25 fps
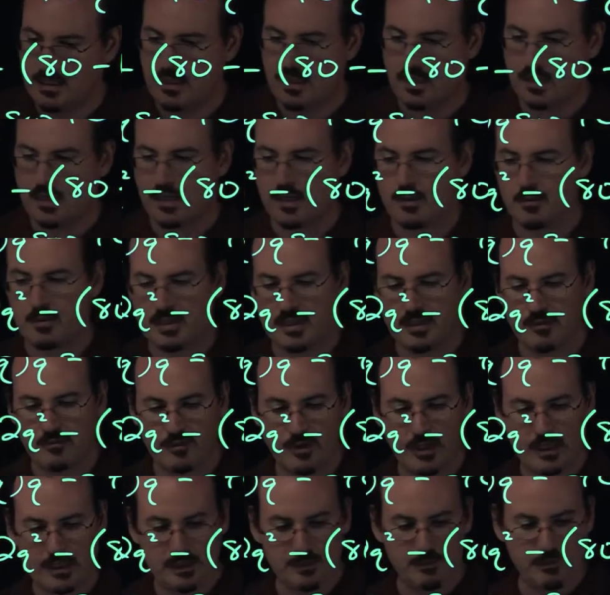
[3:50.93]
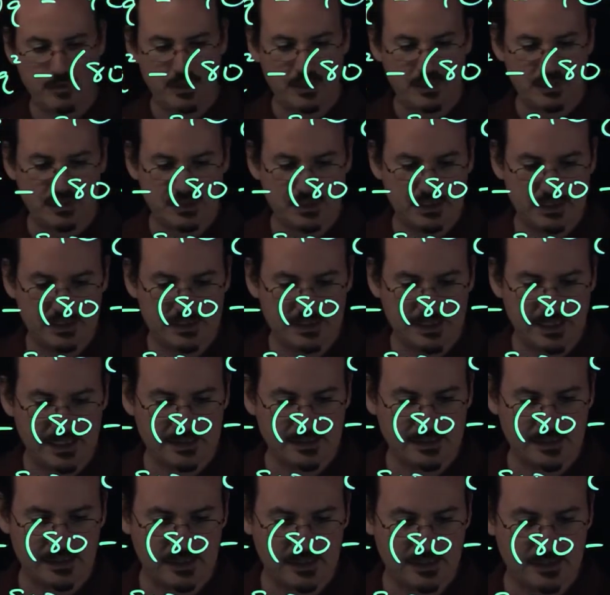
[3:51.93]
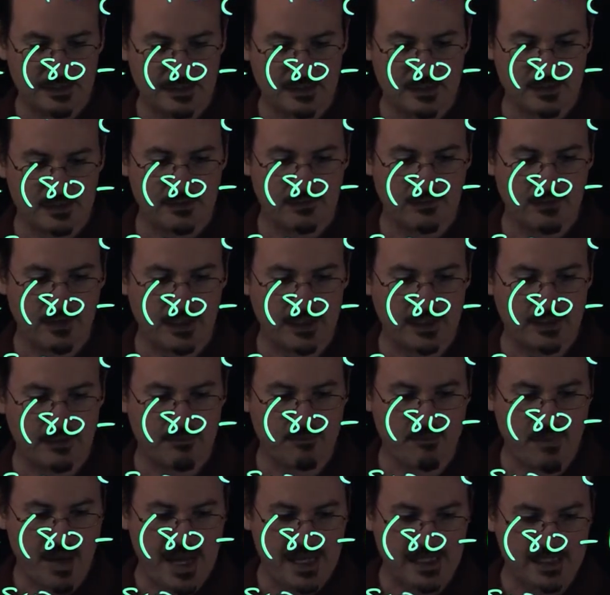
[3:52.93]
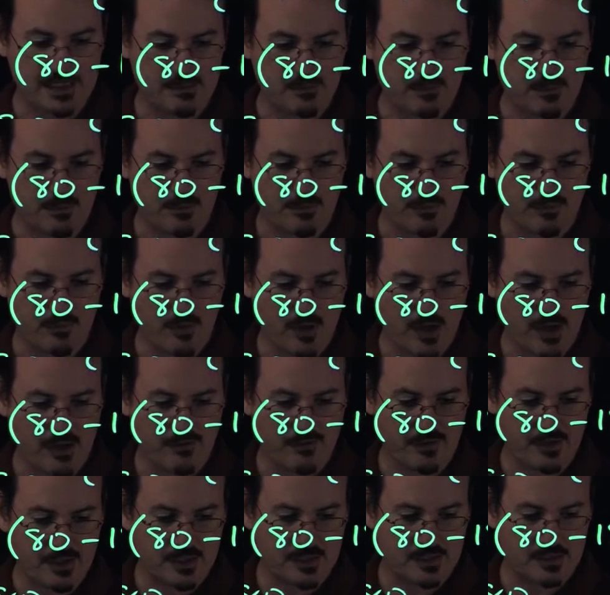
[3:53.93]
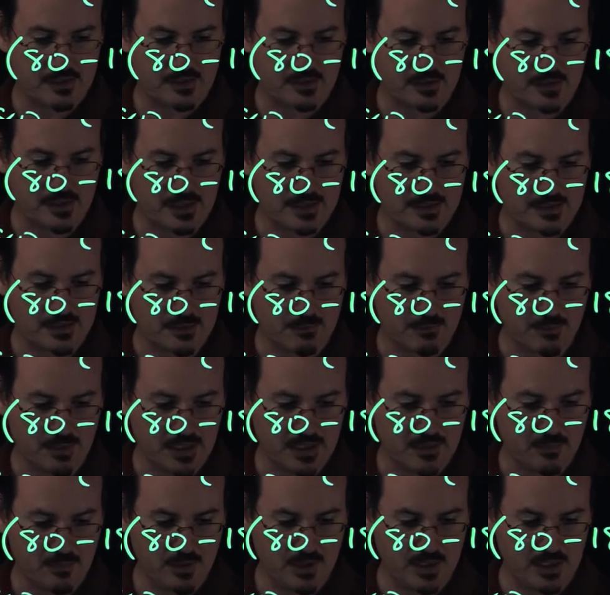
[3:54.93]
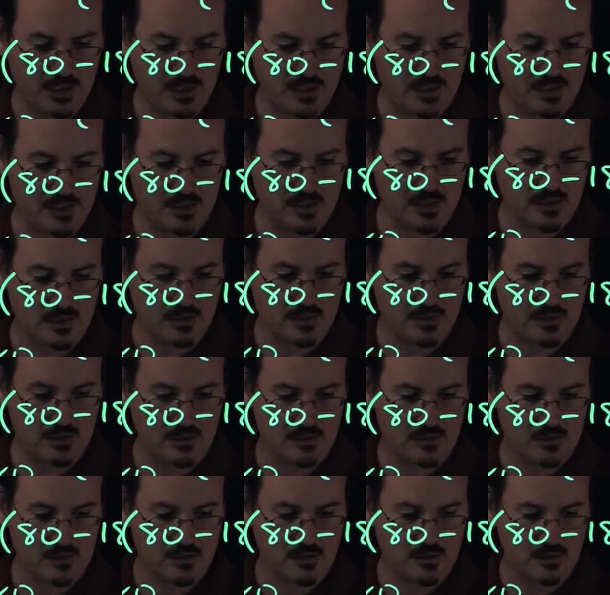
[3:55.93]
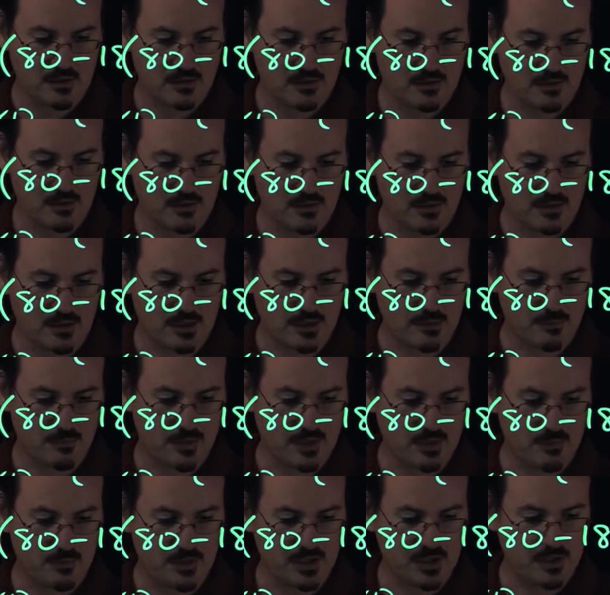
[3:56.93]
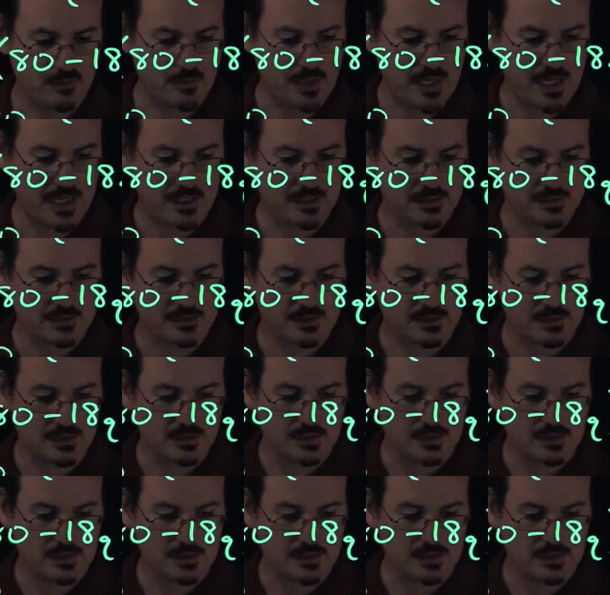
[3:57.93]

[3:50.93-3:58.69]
And then finally, part C is asking us to find the maximum profit. So that's the big P, call that big P max.